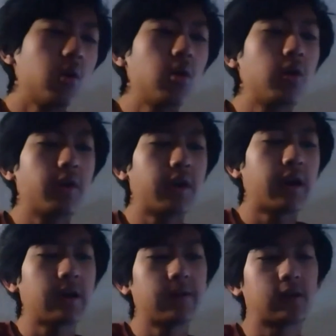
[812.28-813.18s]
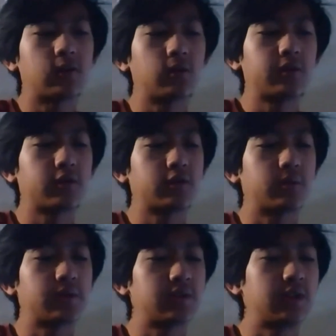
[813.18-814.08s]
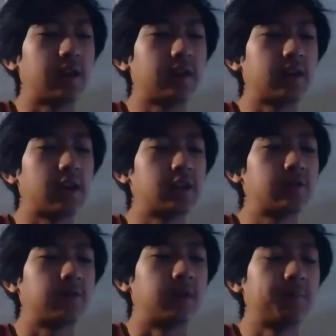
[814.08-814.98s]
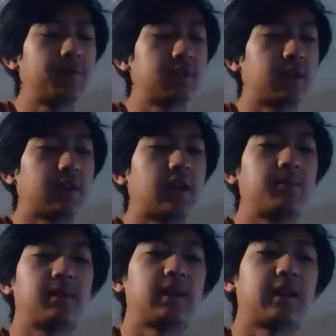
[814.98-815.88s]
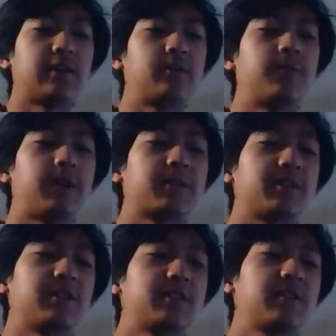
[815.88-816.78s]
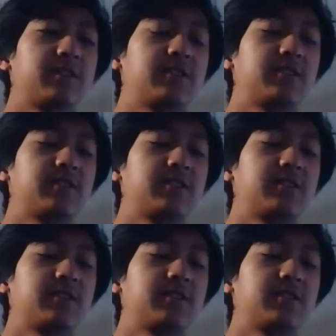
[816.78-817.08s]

or have a corner twisted and edge flipped and not be allowed to fix it.